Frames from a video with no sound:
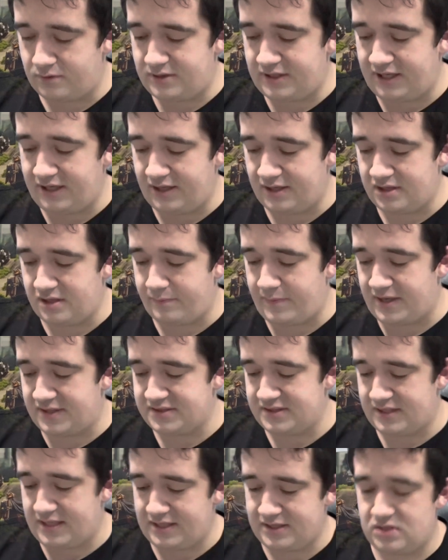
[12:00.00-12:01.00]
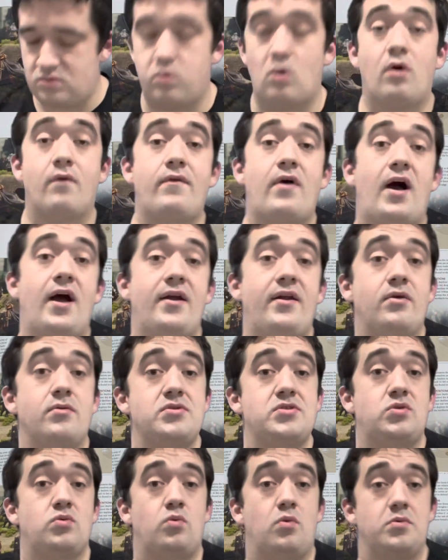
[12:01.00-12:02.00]
King of the Mountain, and 12 Iron Hills
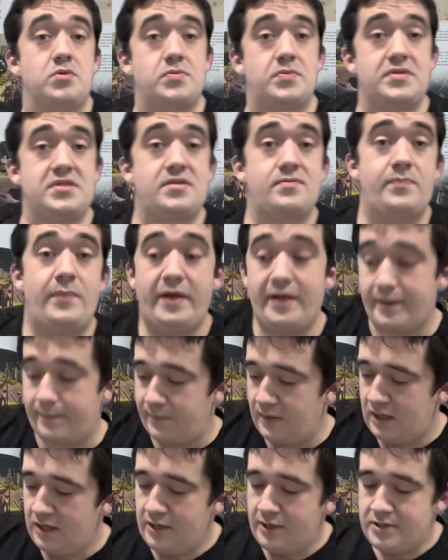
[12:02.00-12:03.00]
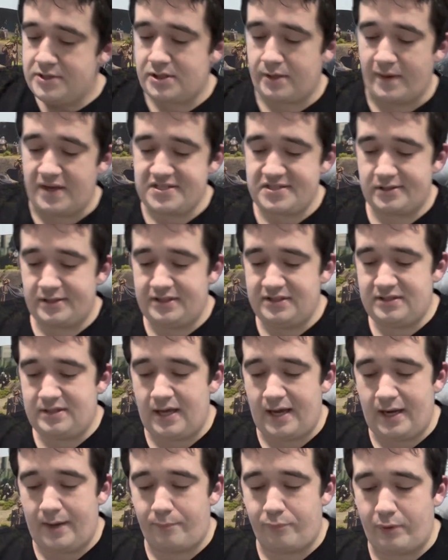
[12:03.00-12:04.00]
Dwarves with Spear. So basically,
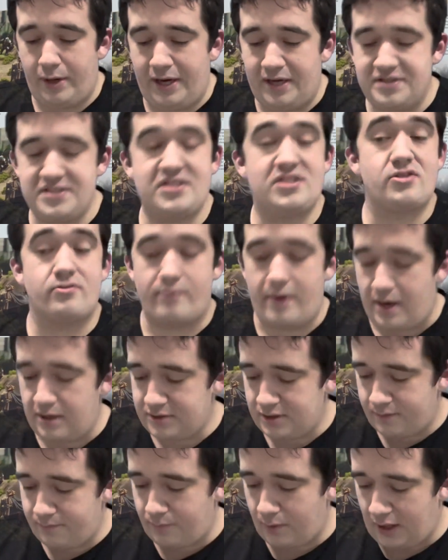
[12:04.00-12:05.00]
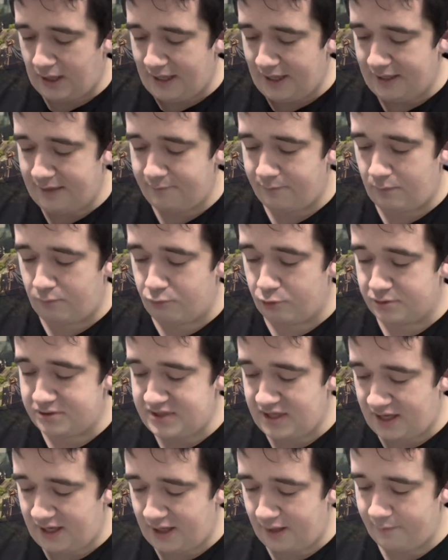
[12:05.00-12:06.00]
Bran's surrounded by
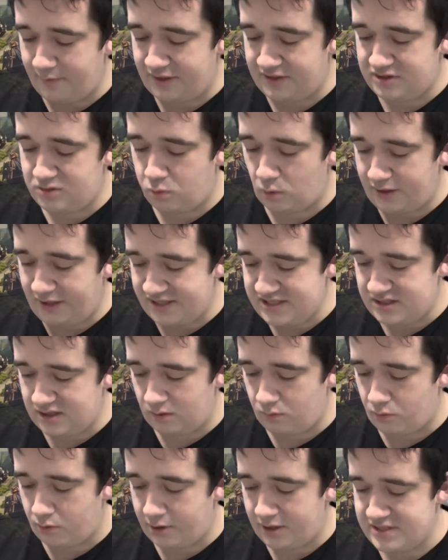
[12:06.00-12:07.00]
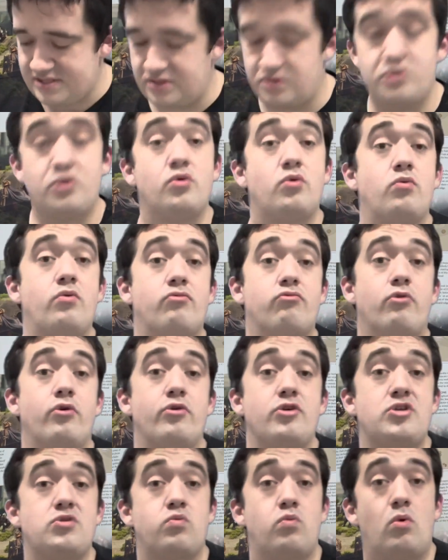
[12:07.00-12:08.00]
Rutabi, 20 Eastling Warriors, and 2
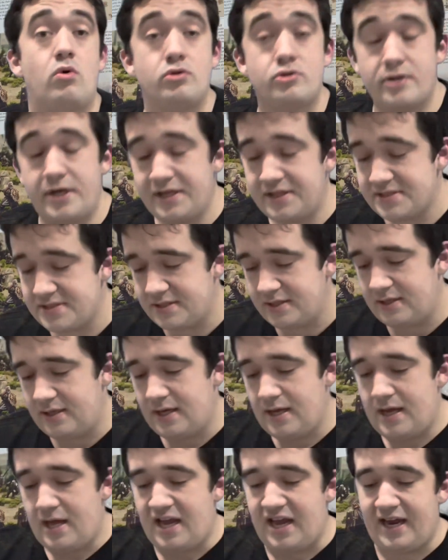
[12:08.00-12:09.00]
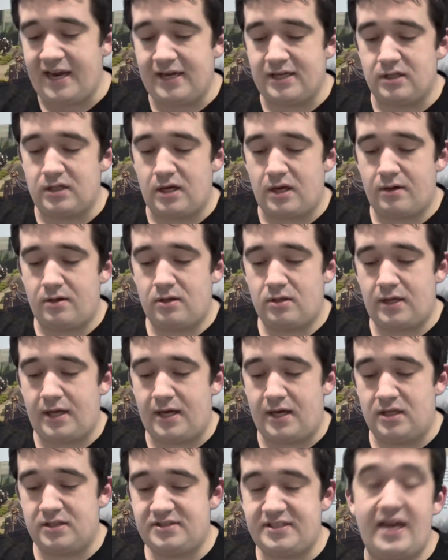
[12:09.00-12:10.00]
Runish Wardrakes, and
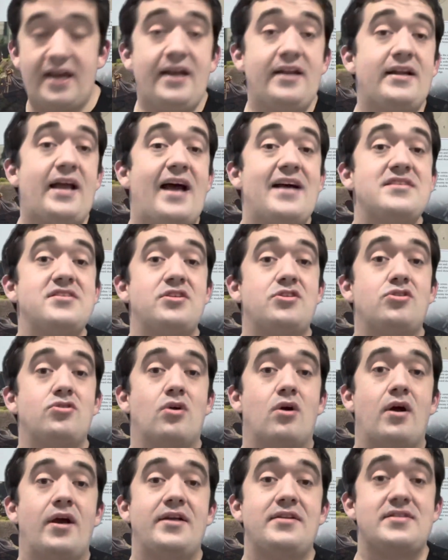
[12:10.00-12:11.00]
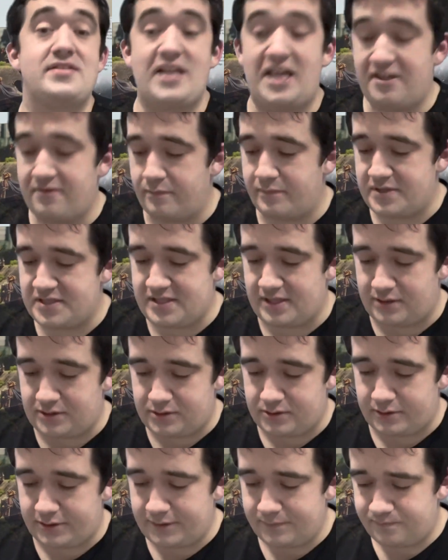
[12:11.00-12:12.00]
Dane has to try and save him,
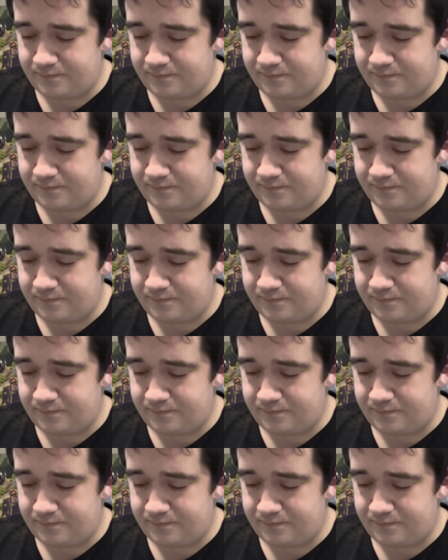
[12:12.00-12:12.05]
essentially.